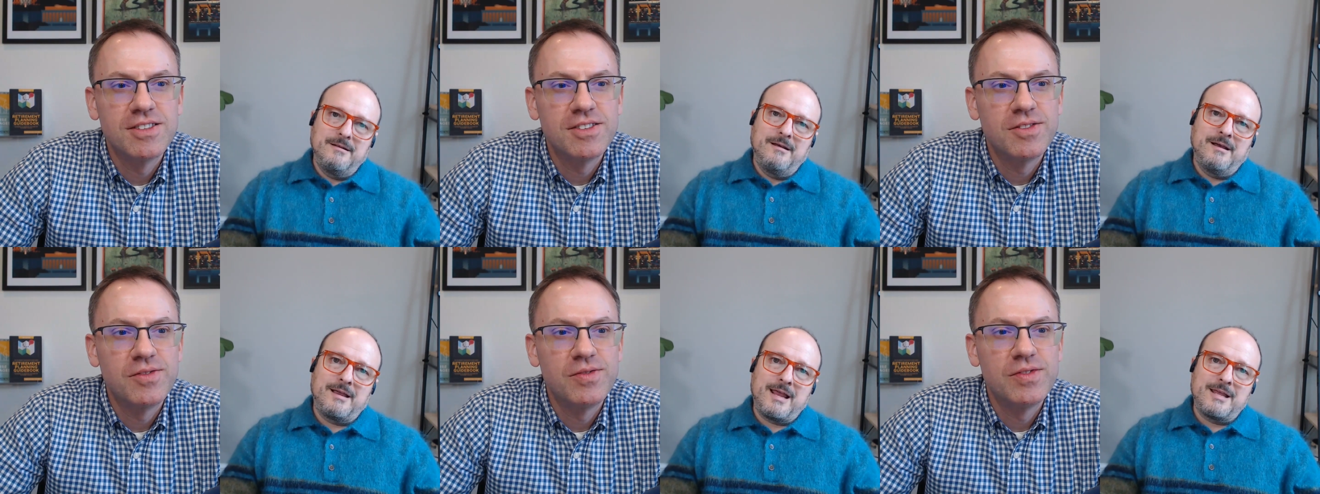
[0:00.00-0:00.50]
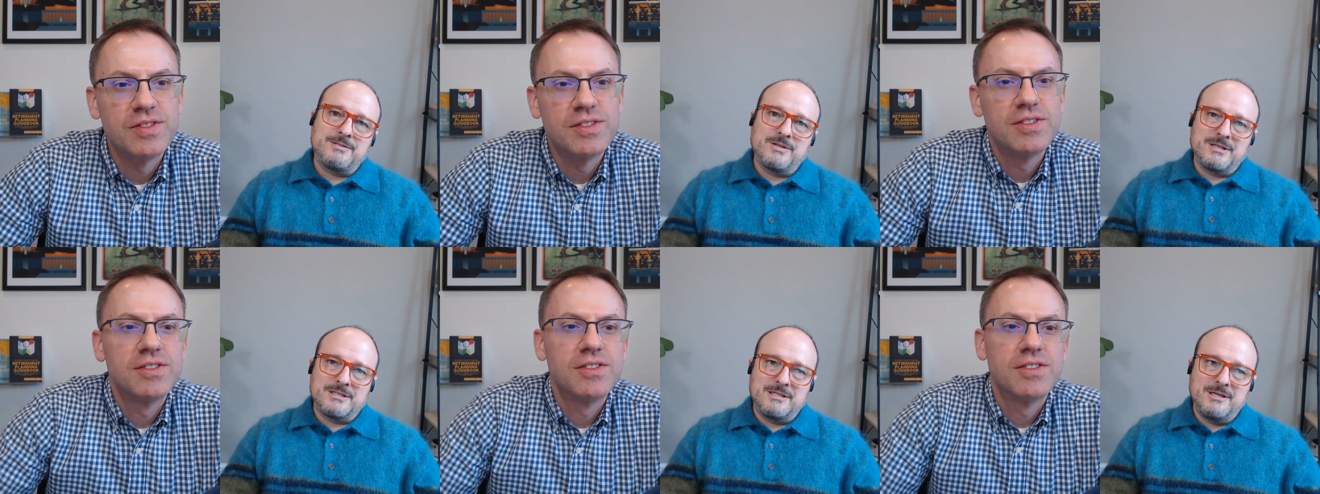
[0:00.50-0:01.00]
Speaker 1: again, as you can
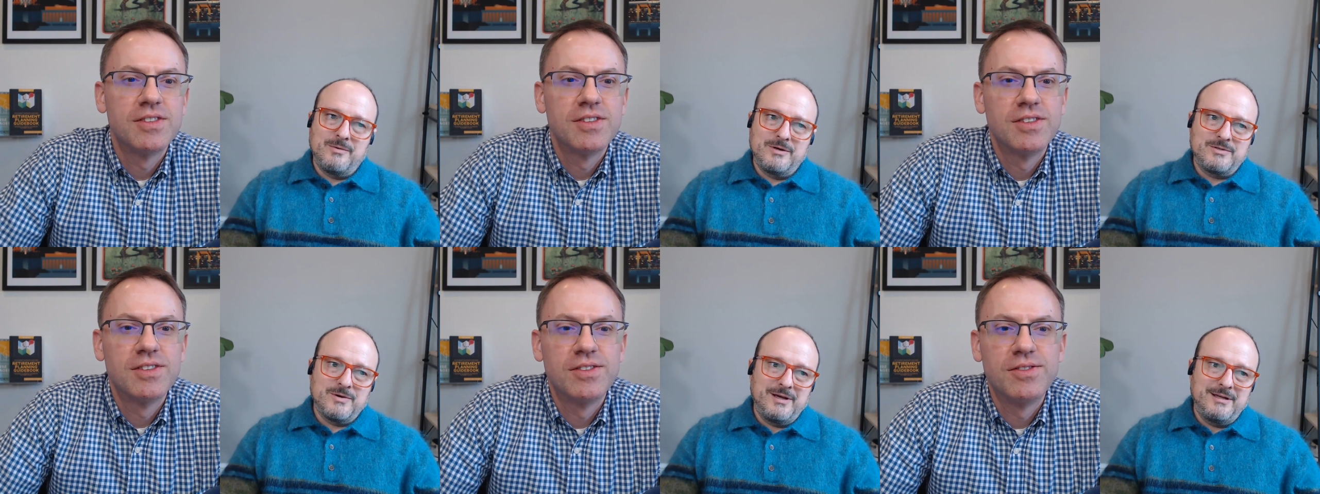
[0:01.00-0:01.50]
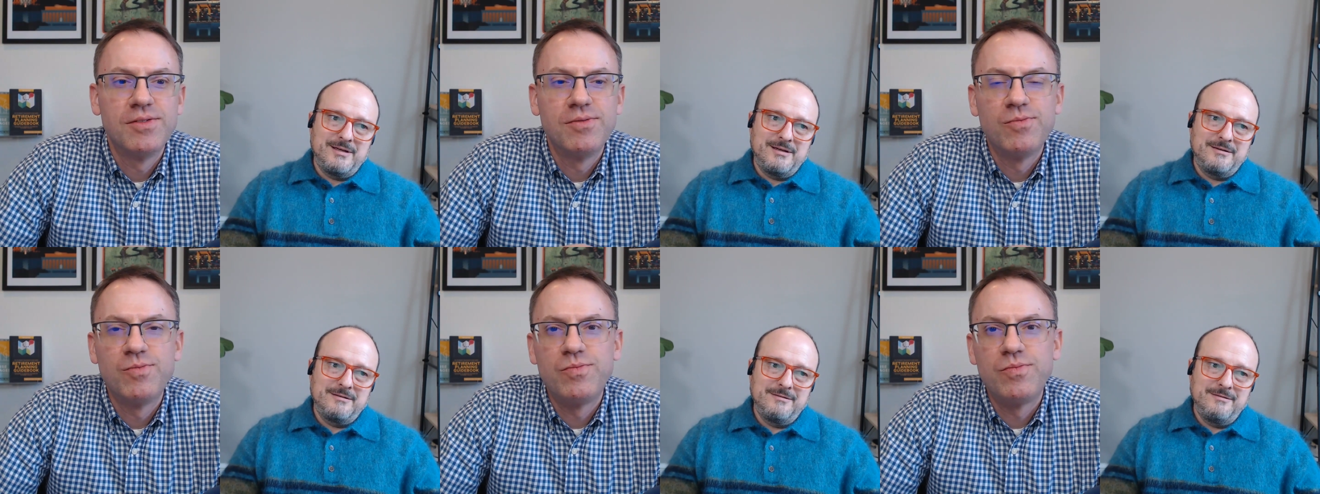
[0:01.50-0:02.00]
see, we're trying to
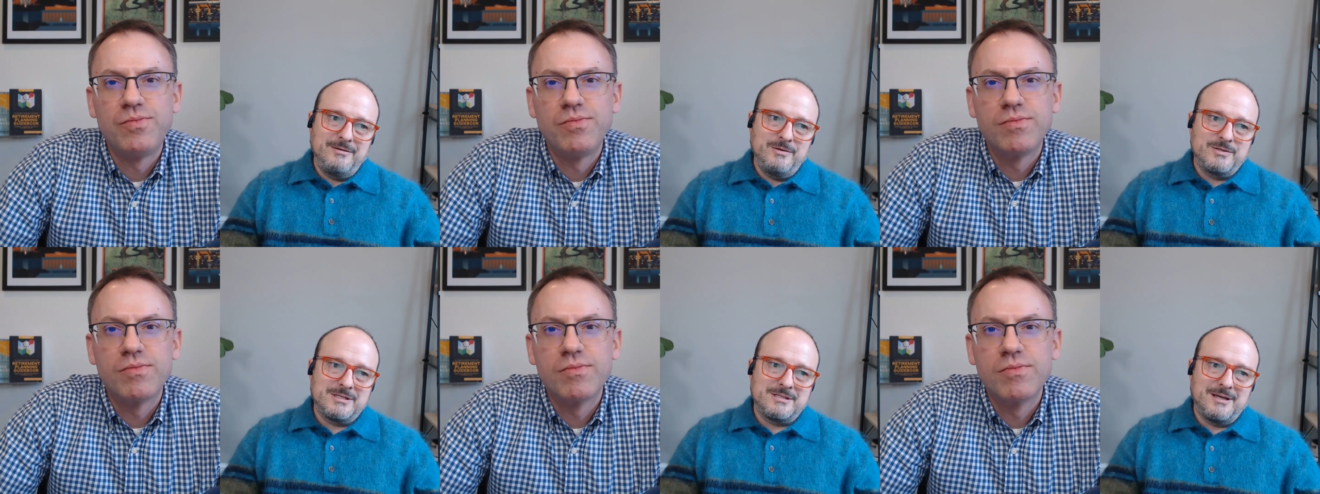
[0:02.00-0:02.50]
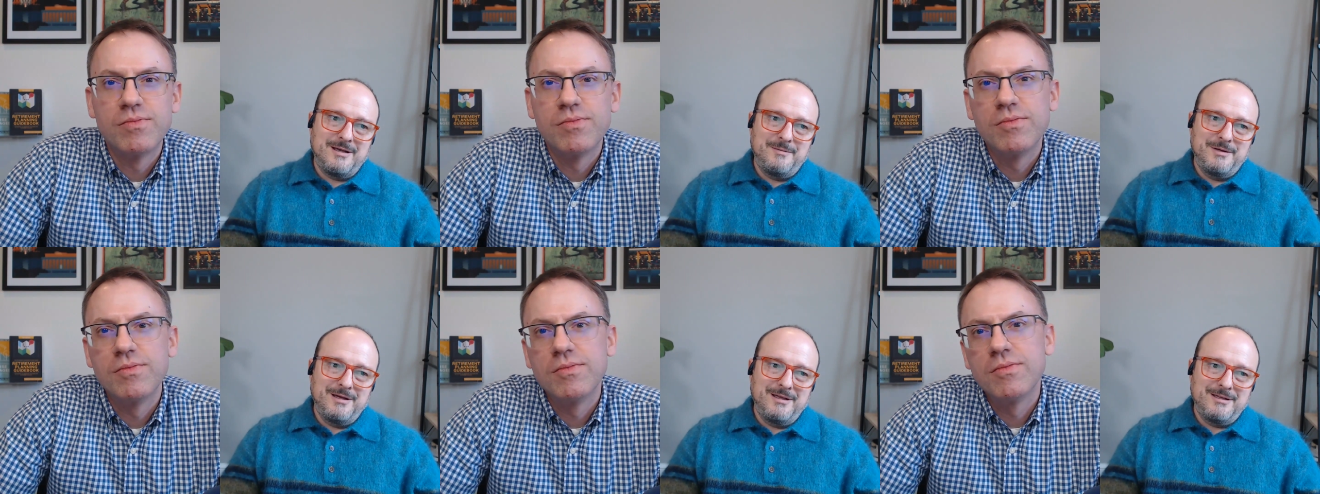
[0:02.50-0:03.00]
use this time
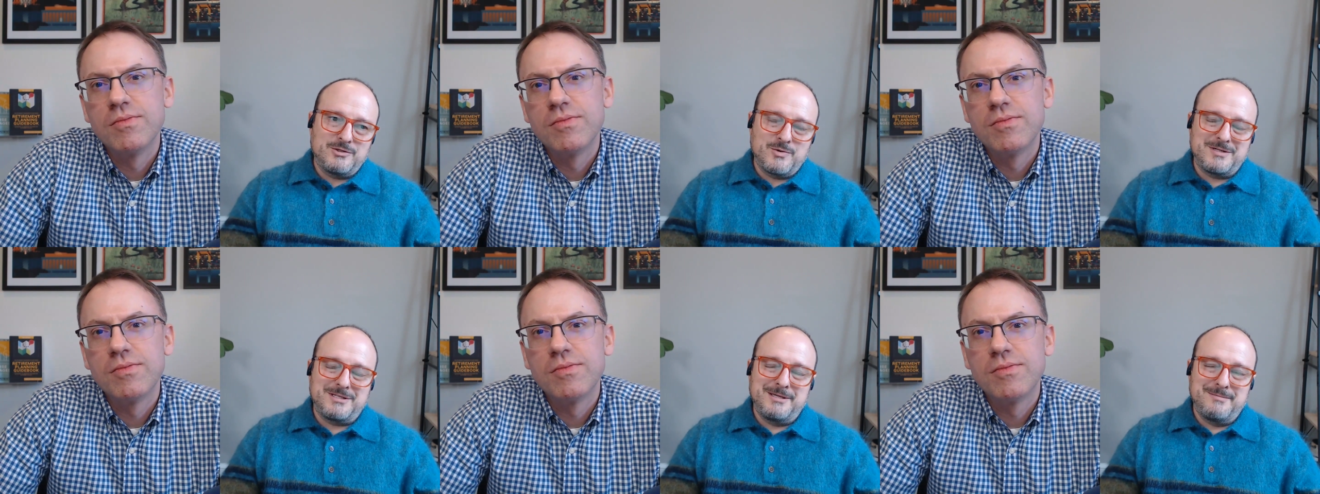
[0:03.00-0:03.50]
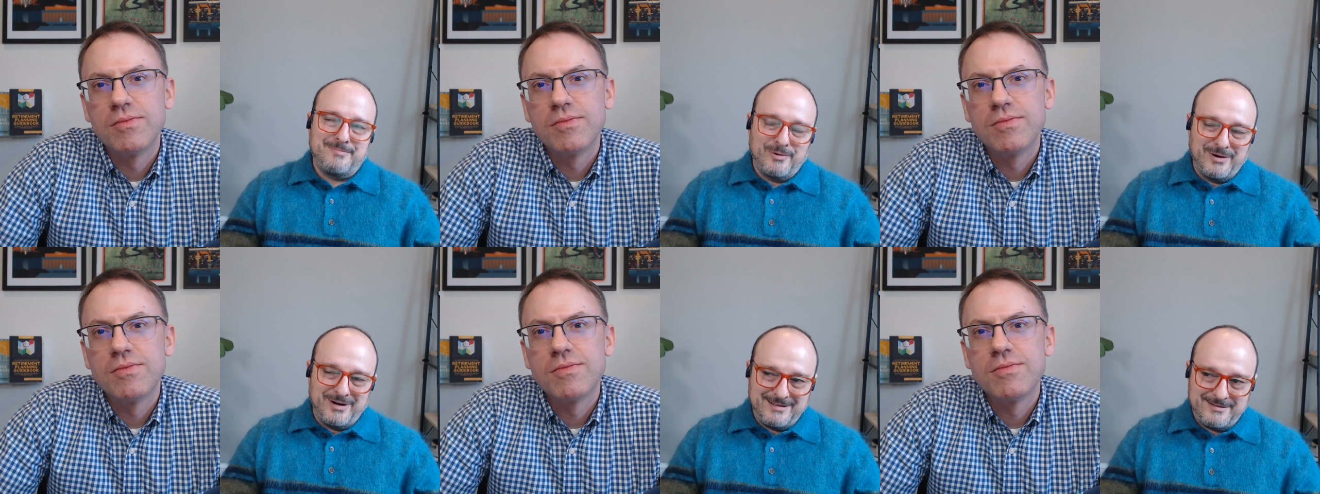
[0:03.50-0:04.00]
to stress the
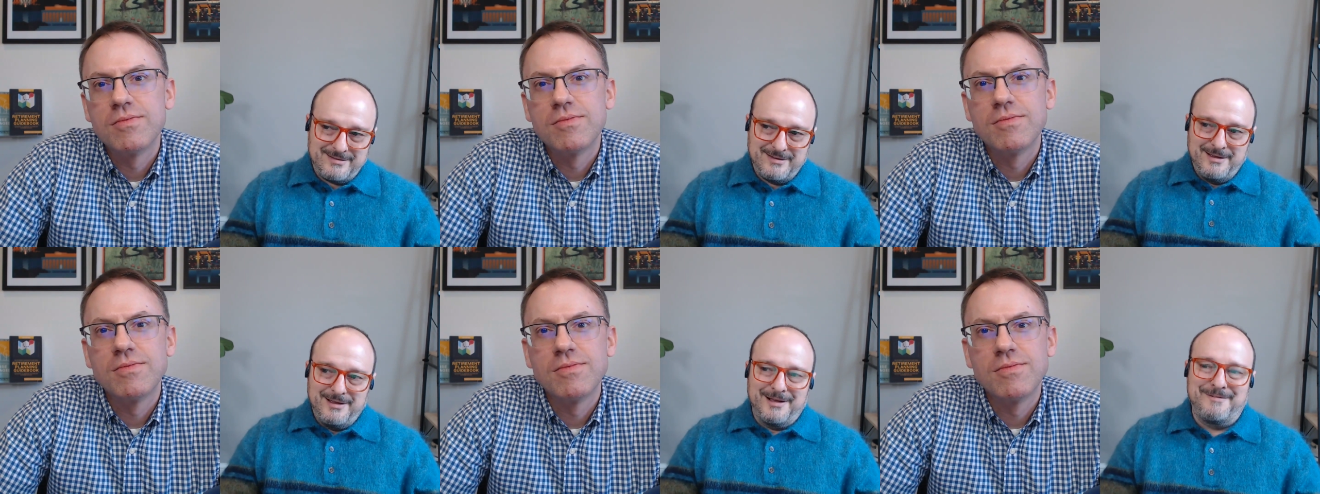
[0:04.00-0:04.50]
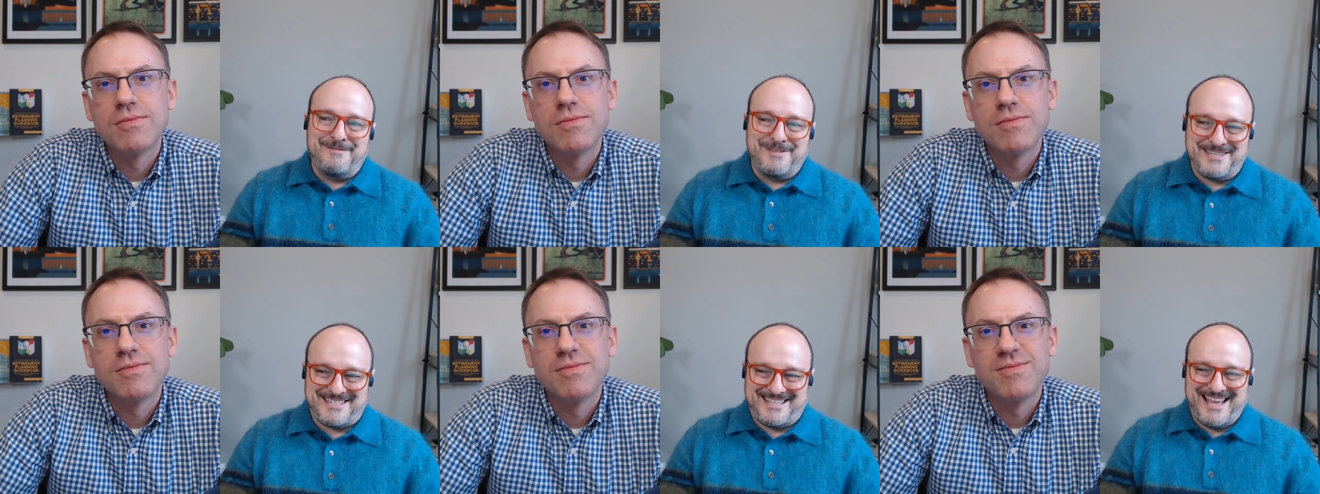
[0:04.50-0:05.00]
importance of
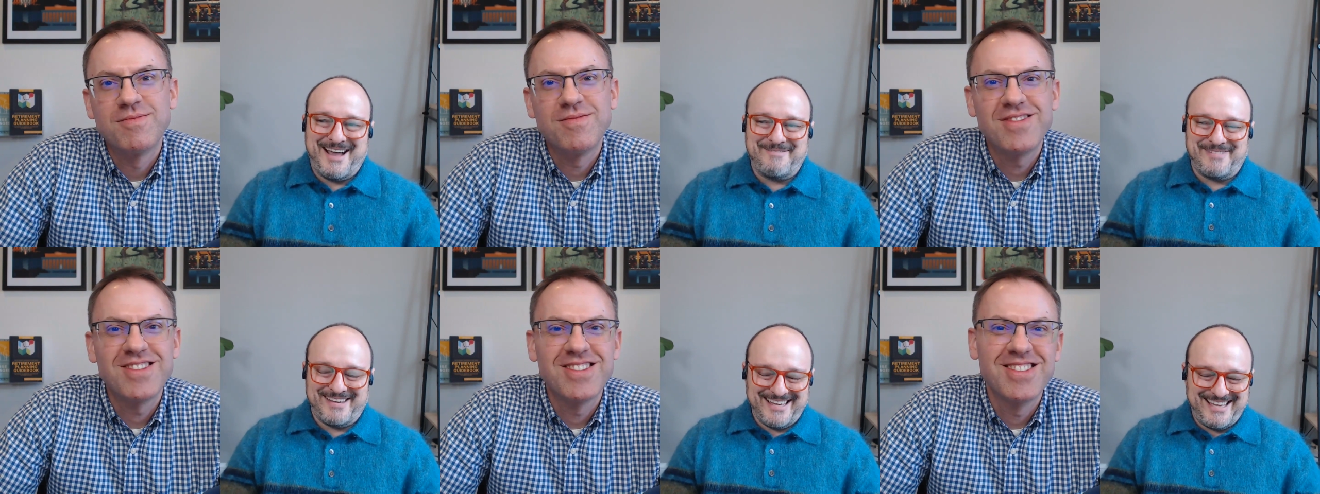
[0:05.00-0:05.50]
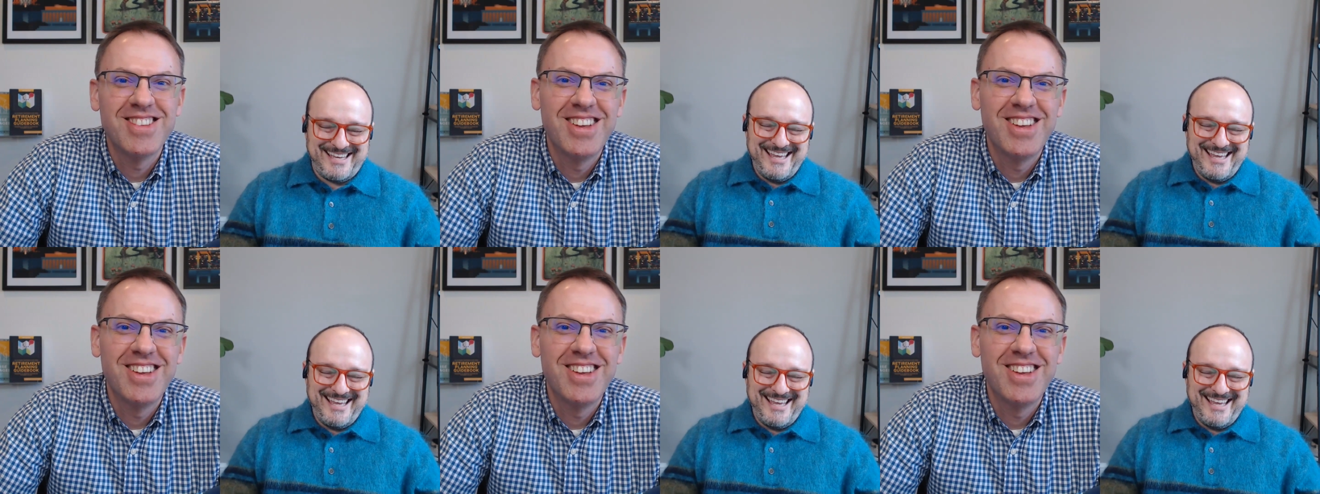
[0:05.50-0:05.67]
this topic.